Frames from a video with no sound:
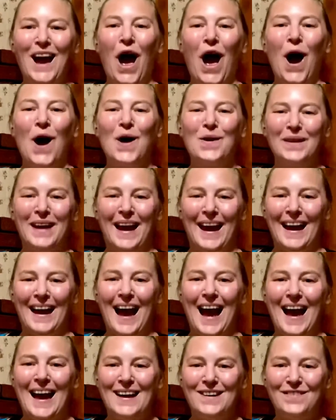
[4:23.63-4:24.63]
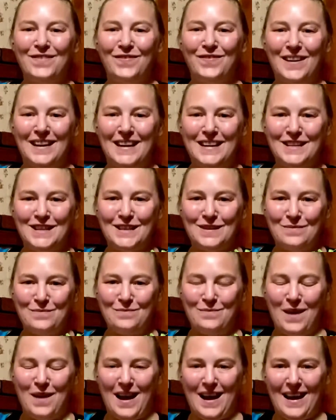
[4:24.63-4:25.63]
Okay, I have finished
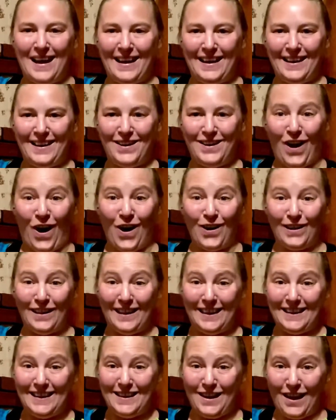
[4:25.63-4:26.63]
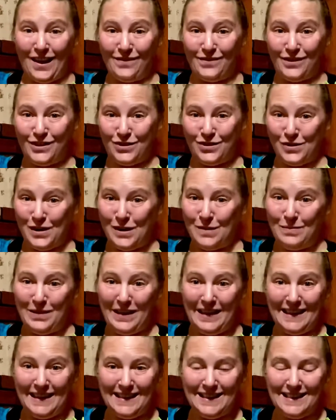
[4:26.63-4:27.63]
my garland of string
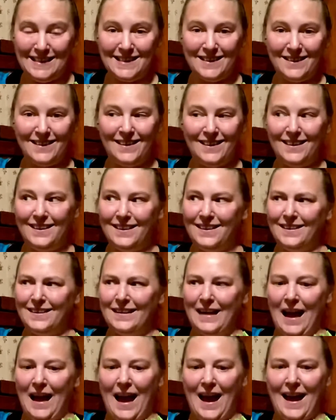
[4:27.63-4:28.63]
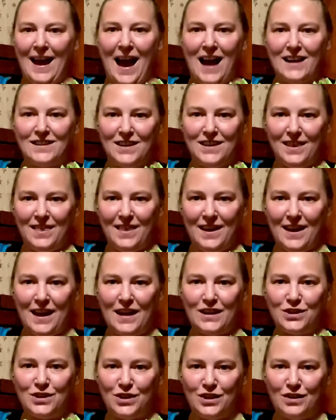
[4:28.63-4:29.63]
beans. I actually think I
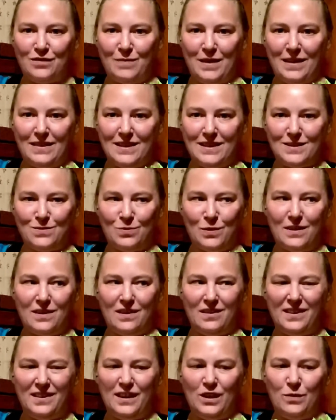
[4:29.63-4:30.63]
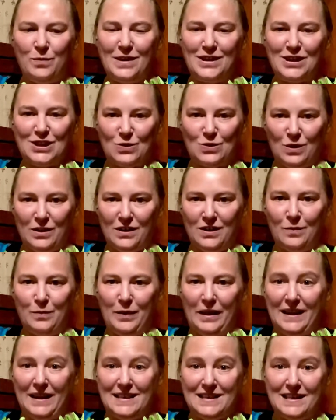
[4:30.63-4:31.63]
should have made this one a little bit shorter
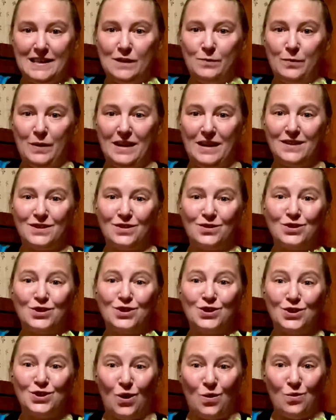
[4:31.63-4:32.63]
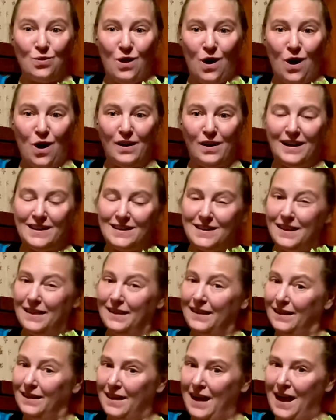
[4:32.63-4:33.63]
because these beans are so long, it's a
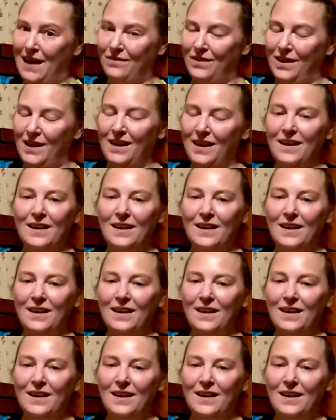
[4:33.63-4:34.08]
little heavy,